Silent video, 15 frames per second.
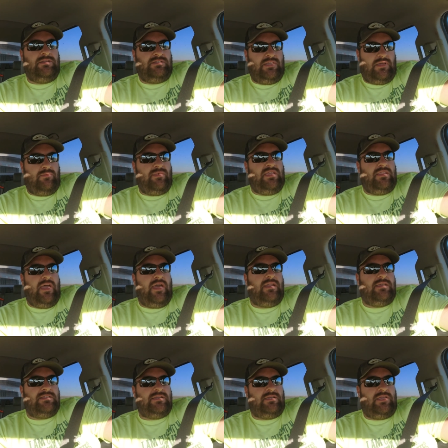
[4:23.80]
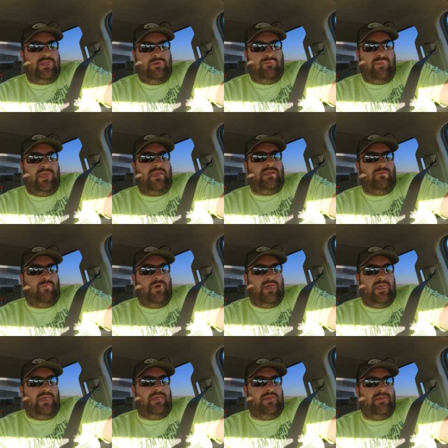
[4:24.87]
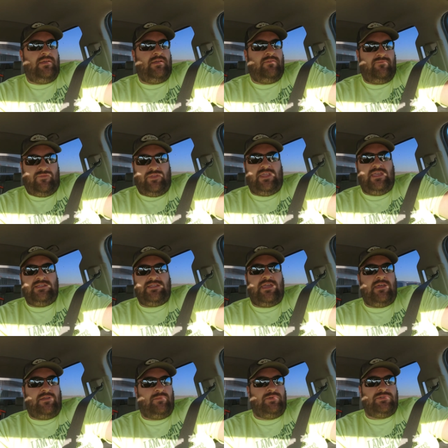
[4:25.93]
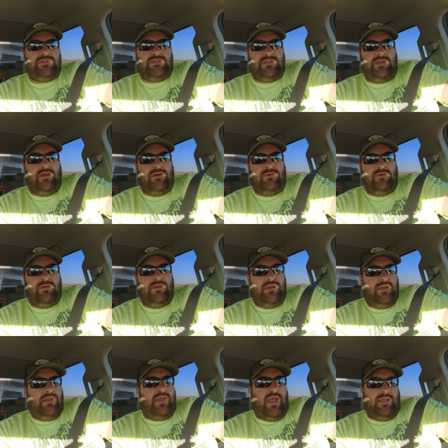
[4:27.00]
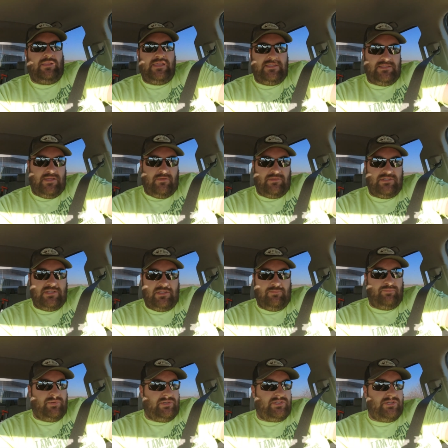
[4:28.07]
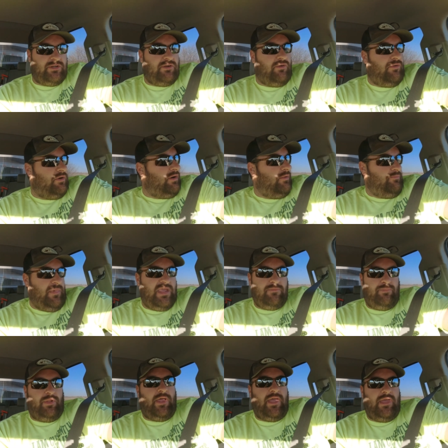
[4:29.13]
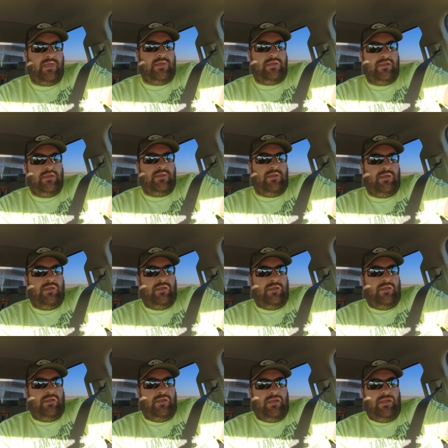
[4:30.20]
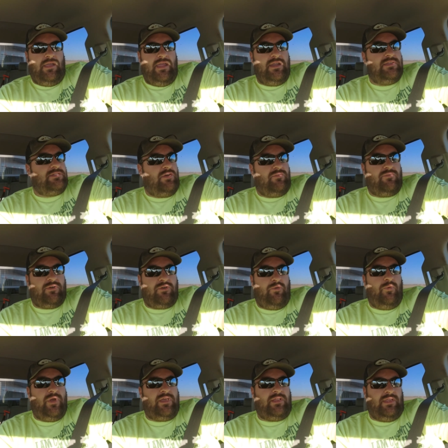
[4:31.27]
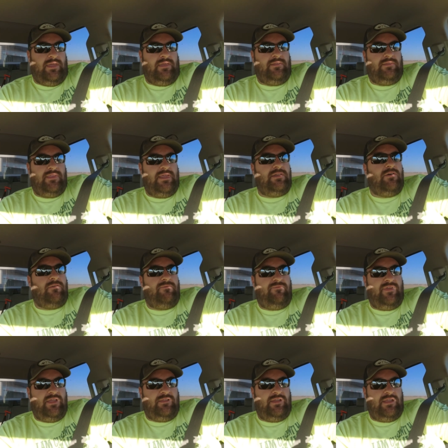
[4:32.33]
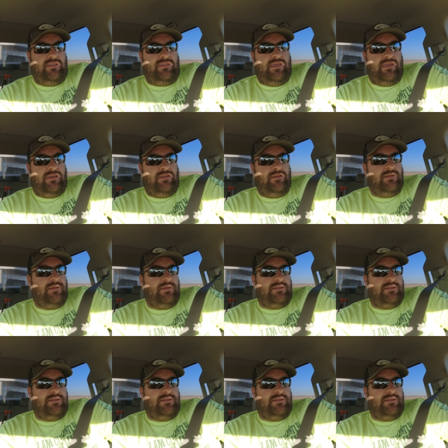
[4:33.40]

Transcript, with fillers: Tell me that is a humane way for these animals to go. At least going to the butcher or a meat plant, it is over quickly. They don't feel anything.